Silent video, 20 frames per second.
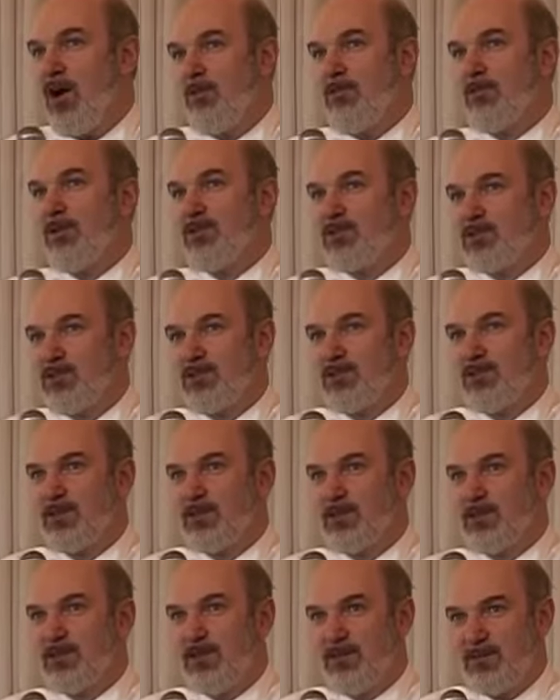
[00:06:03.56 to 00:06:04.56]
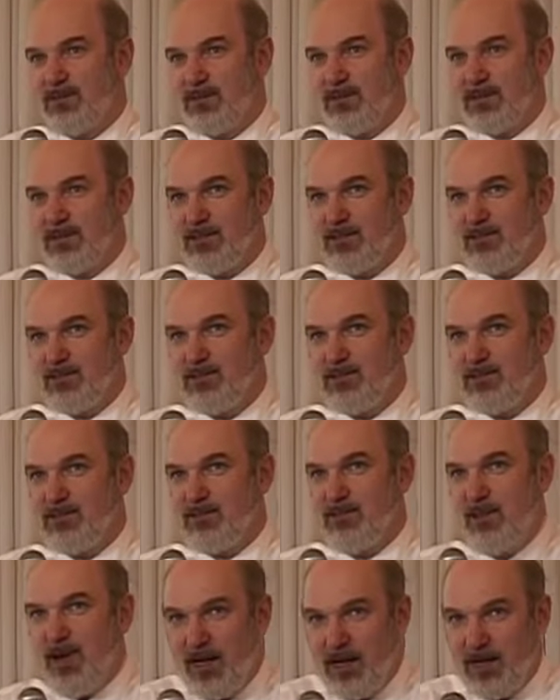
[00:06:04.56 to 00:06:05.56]
all were totally convinced.
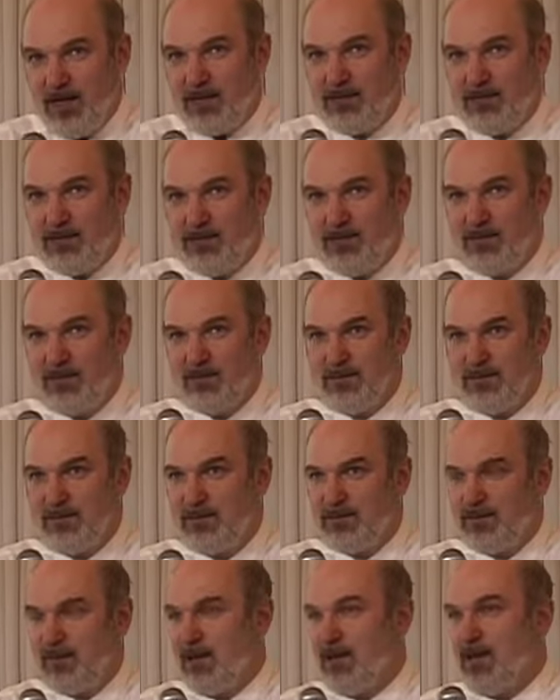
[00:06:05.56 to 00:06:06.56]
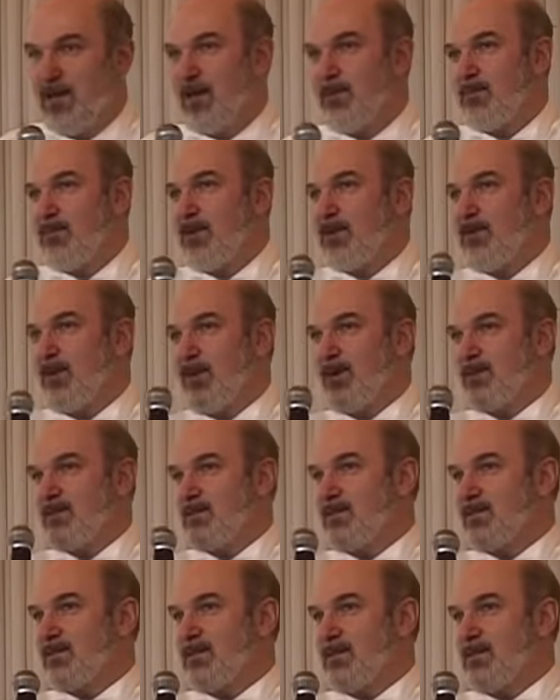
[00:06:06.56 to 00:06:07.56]
Why?
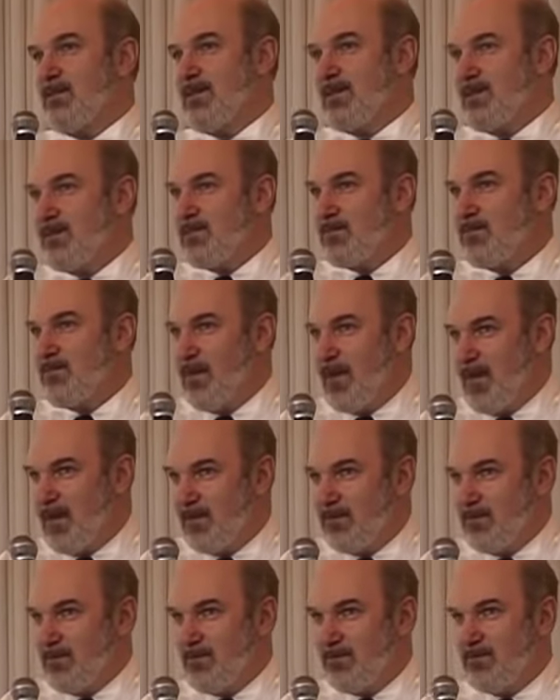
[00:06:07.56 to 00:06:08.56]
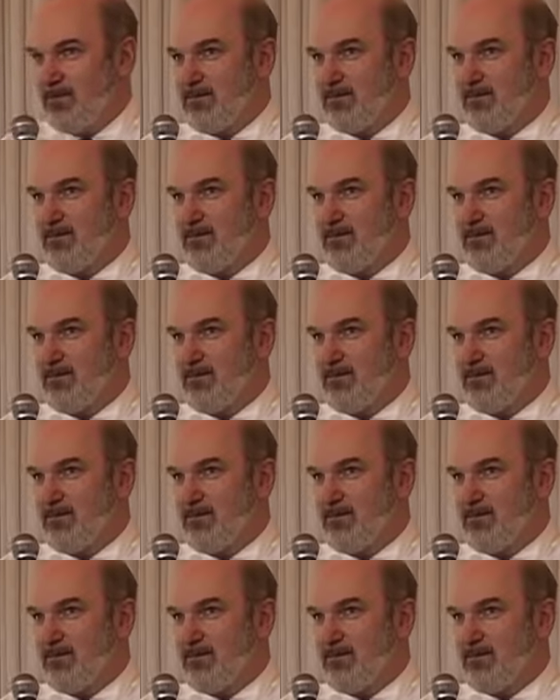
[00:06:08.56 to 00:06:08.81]
Because this man,